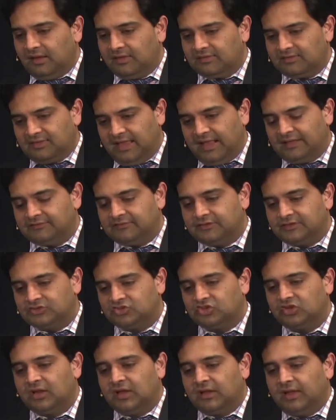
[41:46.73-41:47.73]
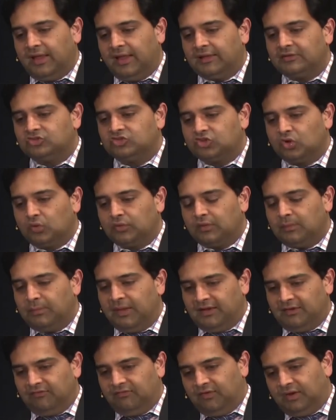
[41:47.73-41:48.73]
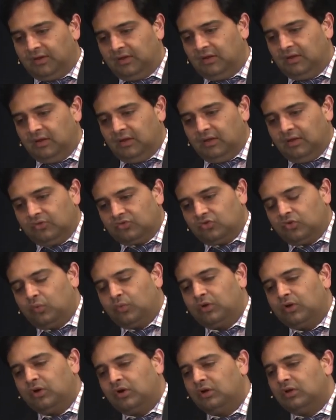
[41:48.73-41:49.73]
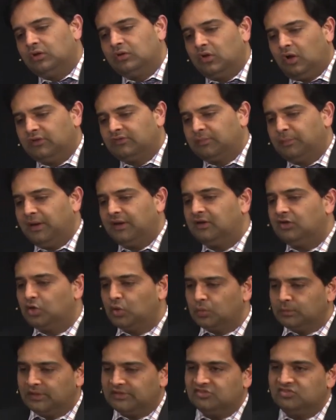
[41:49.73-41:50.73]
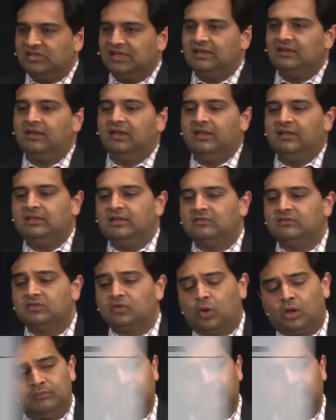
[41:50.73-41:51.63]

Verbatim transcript: in salvage and showed the benefit. So we're going to not spend too much detail. These have